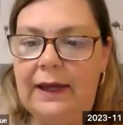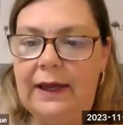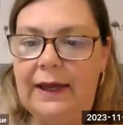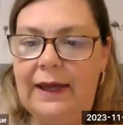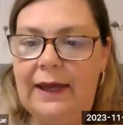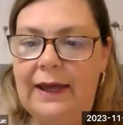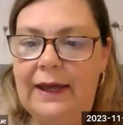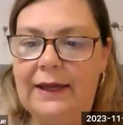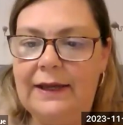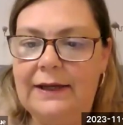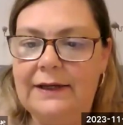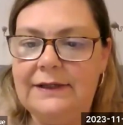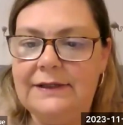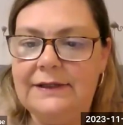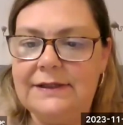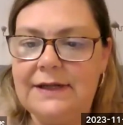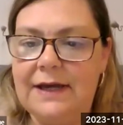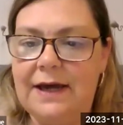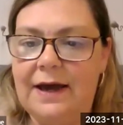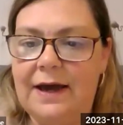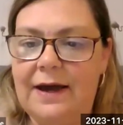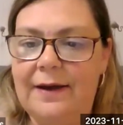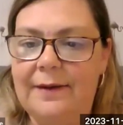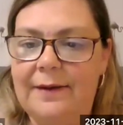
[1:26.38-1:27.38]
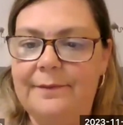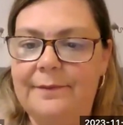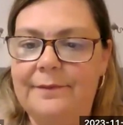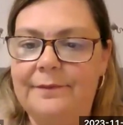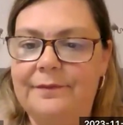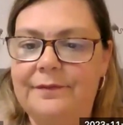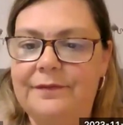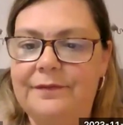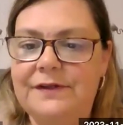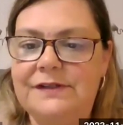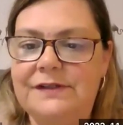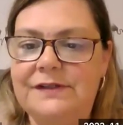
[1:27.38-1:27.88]
And
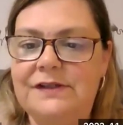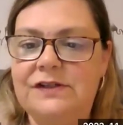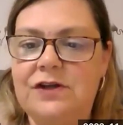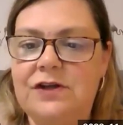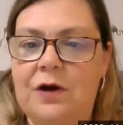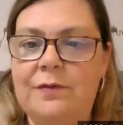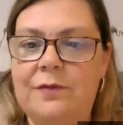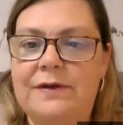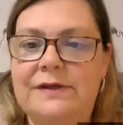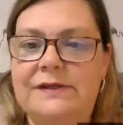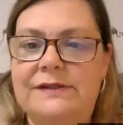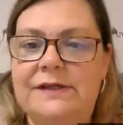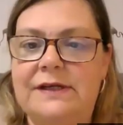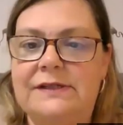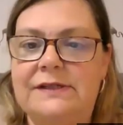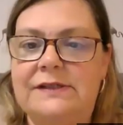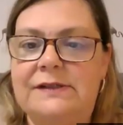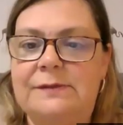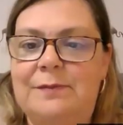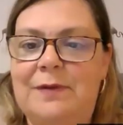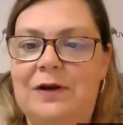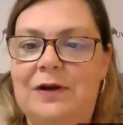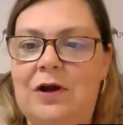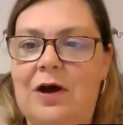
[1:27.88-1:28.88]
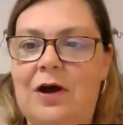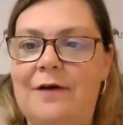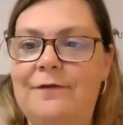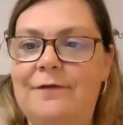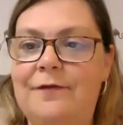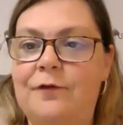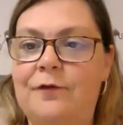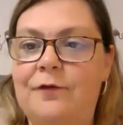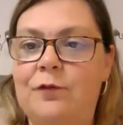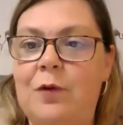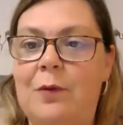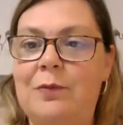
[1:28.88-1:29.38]
this is always a
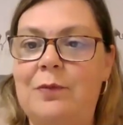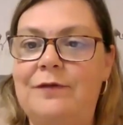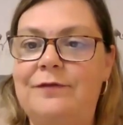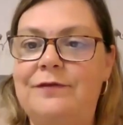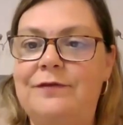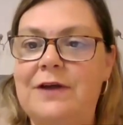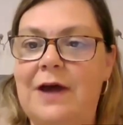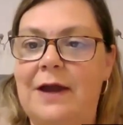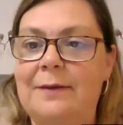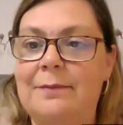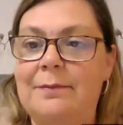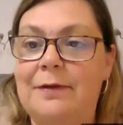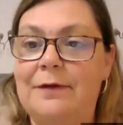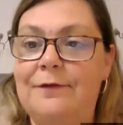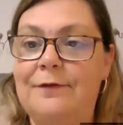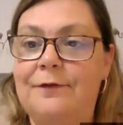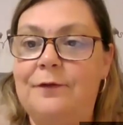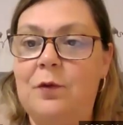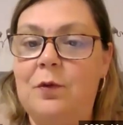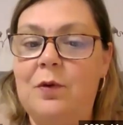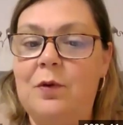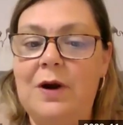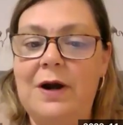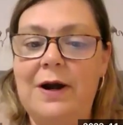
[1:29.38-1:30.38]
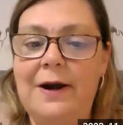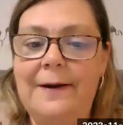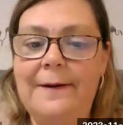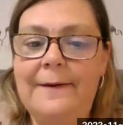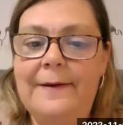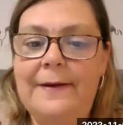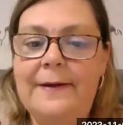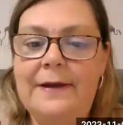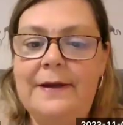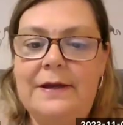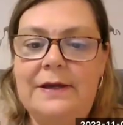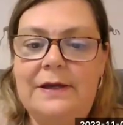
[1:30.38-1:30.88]
spin-off of what we've done before.
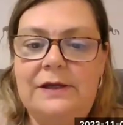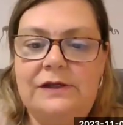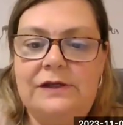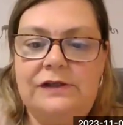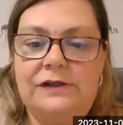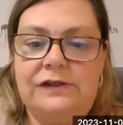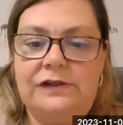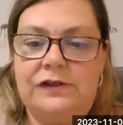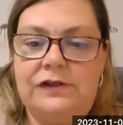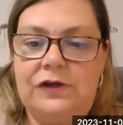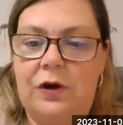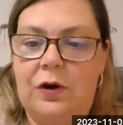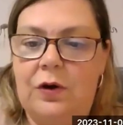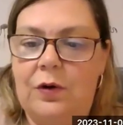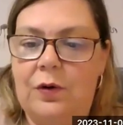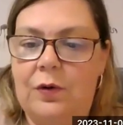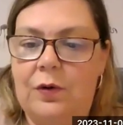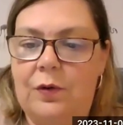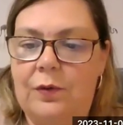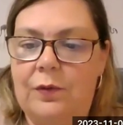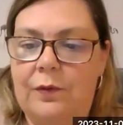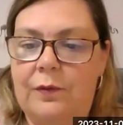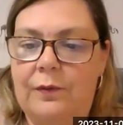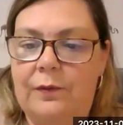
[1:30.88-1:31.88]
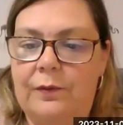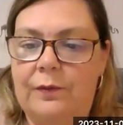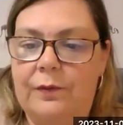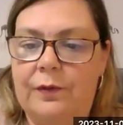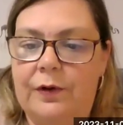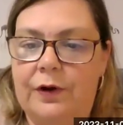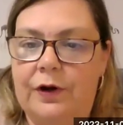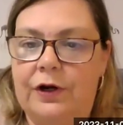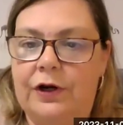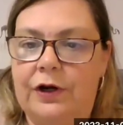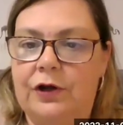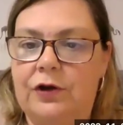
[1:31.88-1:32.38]
So
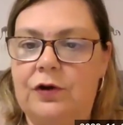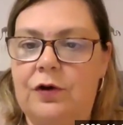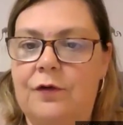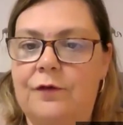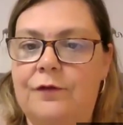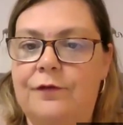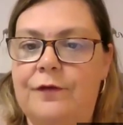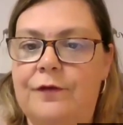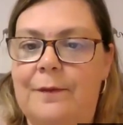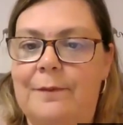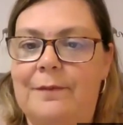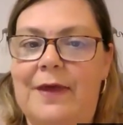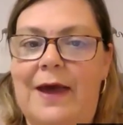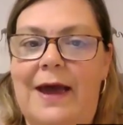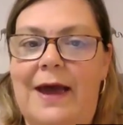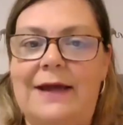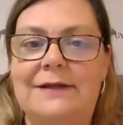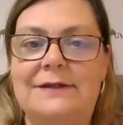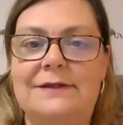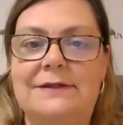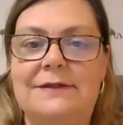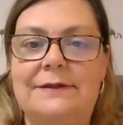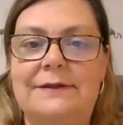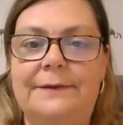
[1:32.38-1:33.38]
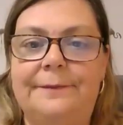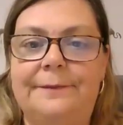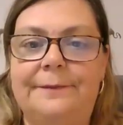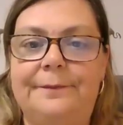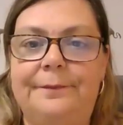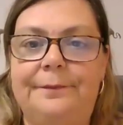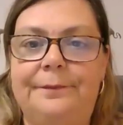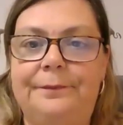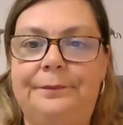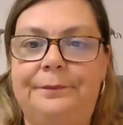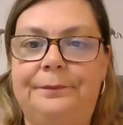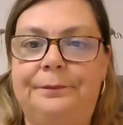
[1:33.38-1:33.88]
we're going to go from that.
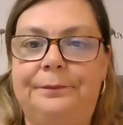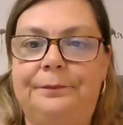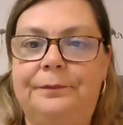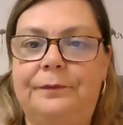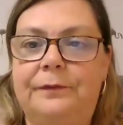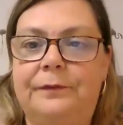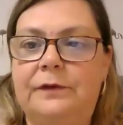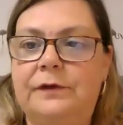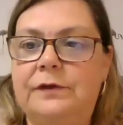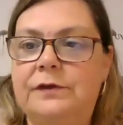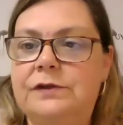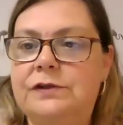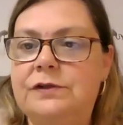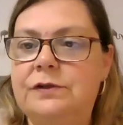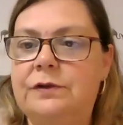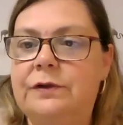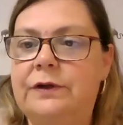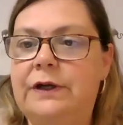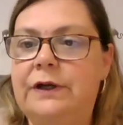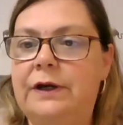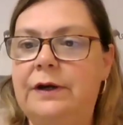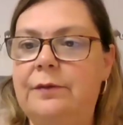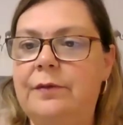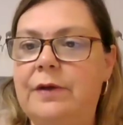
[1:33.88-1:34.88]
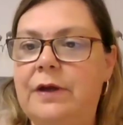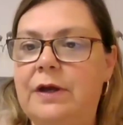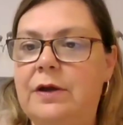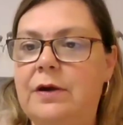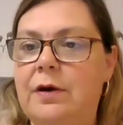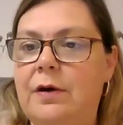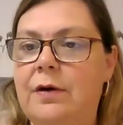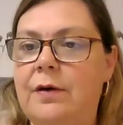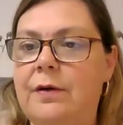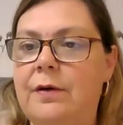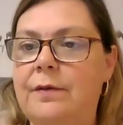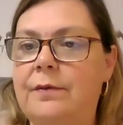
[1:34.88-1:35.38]
So here we
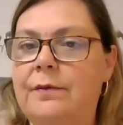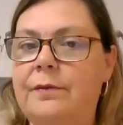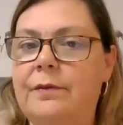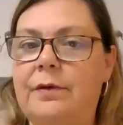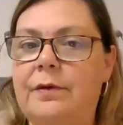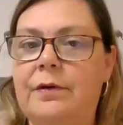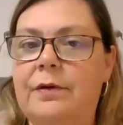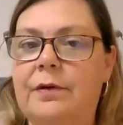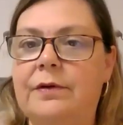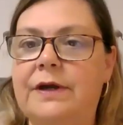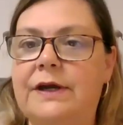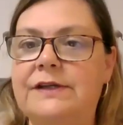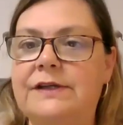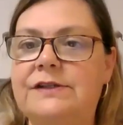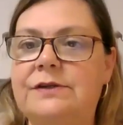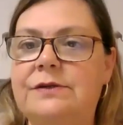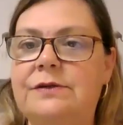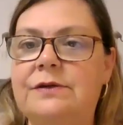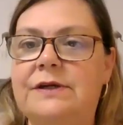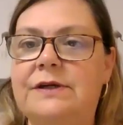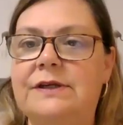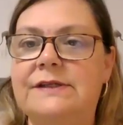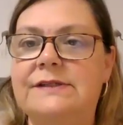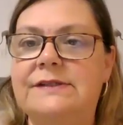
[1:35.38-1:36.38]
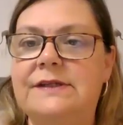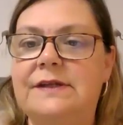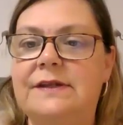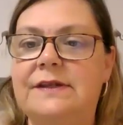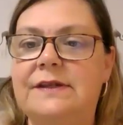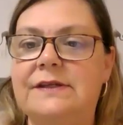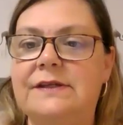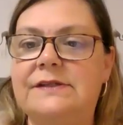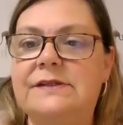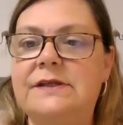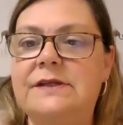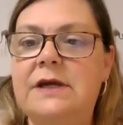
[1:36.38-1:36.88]
go. Okay, so you can see
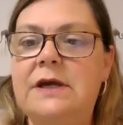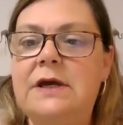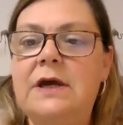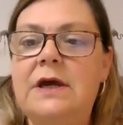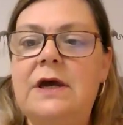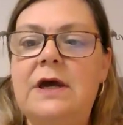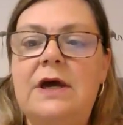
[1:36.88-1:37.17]
this.